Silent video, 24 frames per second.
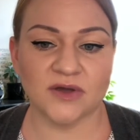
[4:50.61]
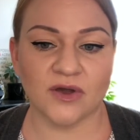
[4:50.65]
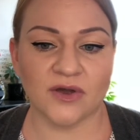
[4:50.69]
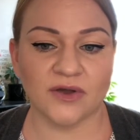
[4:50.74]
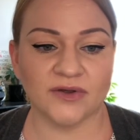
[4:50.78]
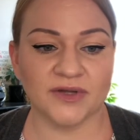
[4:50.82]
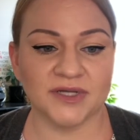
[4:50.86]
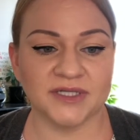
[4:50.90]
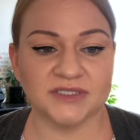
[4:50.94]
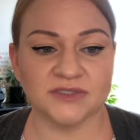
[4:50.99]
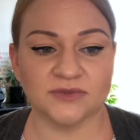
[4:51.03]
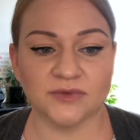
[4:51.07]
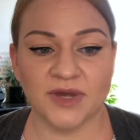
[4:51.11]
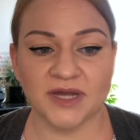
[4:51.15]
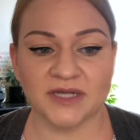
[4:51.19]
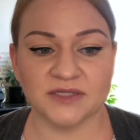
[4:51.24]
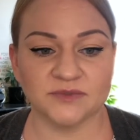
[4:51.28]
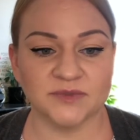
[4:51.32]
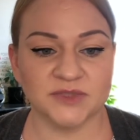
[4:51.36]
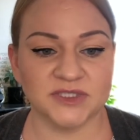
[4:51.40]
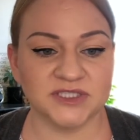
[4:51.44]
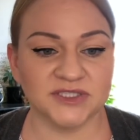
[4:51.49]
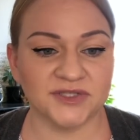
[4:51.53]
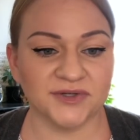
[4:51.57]
are indirect
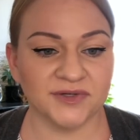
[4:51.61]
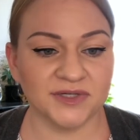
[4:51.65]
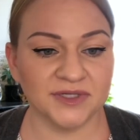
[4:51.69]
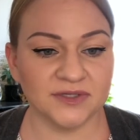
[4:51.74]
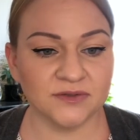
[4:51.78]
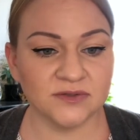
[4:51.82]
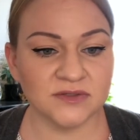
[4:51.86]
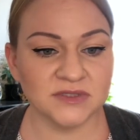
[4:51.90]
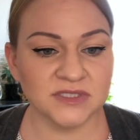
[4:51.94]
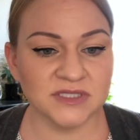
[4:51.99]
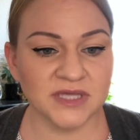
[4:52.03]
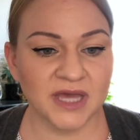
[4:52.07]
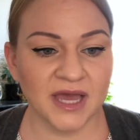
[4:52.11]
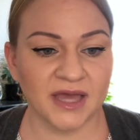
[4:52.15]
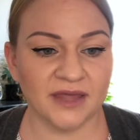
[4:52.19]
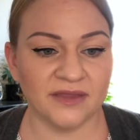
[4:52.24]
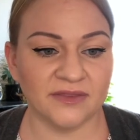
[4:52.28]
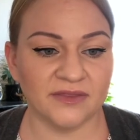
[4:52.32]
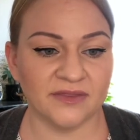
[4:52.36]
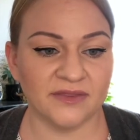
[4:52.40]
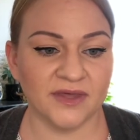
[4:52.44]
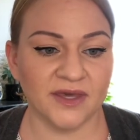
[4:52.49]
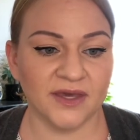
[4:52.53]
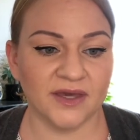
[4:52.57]
materials
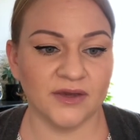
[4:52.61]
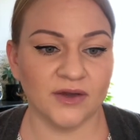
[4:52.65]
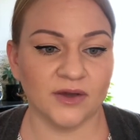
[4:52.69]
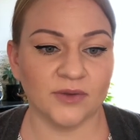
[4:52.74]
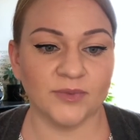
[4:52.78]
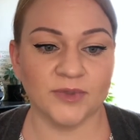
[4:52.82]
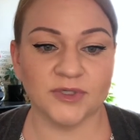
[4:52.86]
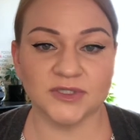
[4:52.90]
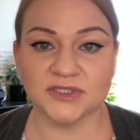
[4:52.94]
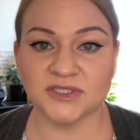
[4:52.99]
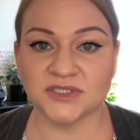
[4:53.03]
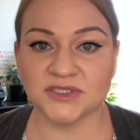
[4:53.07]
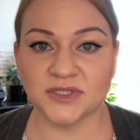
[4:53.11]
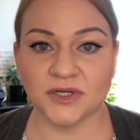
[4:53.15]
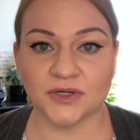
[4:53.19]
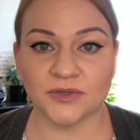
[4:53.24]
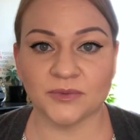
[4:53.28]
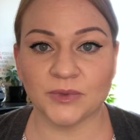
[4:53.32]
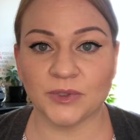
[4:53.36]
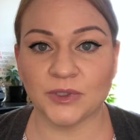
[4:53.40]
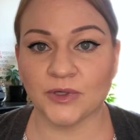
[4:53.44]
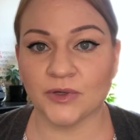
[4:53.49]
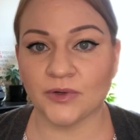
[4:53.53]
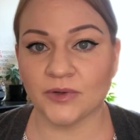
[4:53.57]
and they are purchased on a
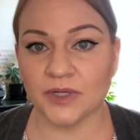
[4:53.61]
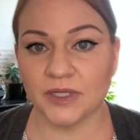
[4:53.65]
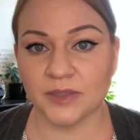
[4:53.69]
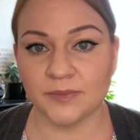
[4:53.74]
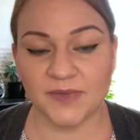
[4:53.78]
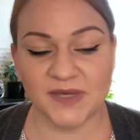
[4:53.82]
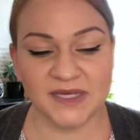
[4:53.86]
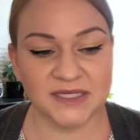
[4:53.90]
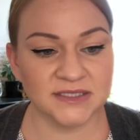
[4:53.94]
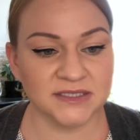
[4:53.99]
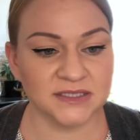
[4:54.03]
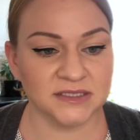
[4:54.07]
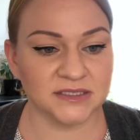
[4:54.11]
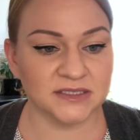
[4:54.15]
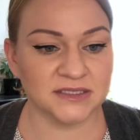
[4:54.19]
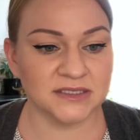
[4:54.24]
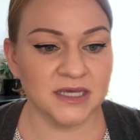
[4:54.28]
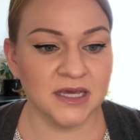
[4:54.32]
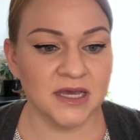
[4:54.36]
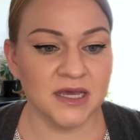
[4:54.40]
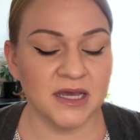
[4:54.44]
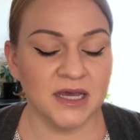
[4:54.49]
recurring basis.